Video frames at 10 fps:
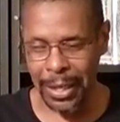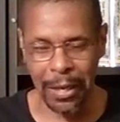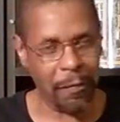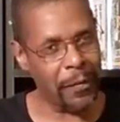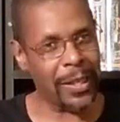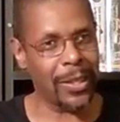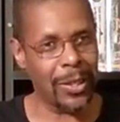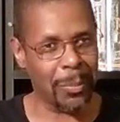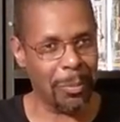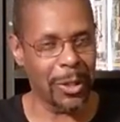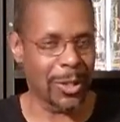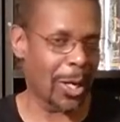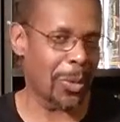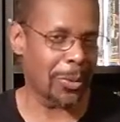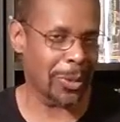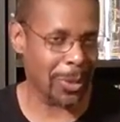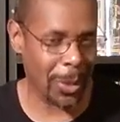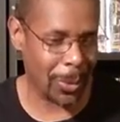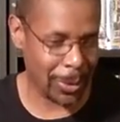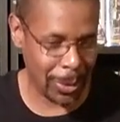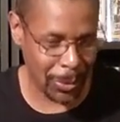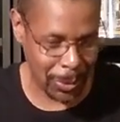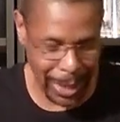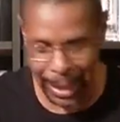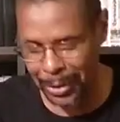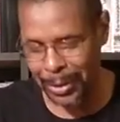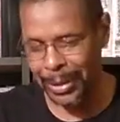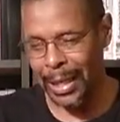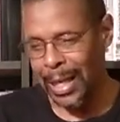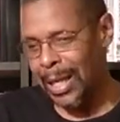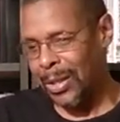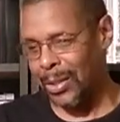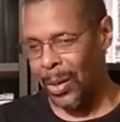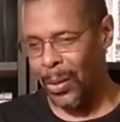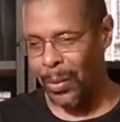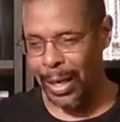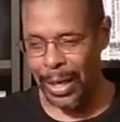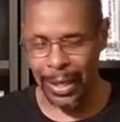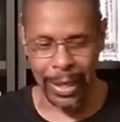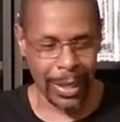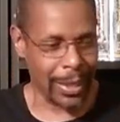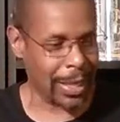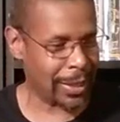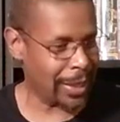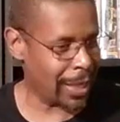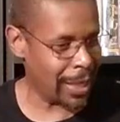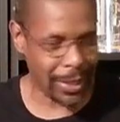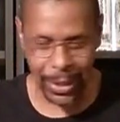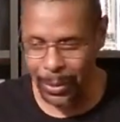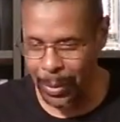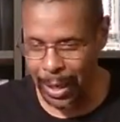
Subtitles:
here. I figured it deserves its own little section. So, let's get into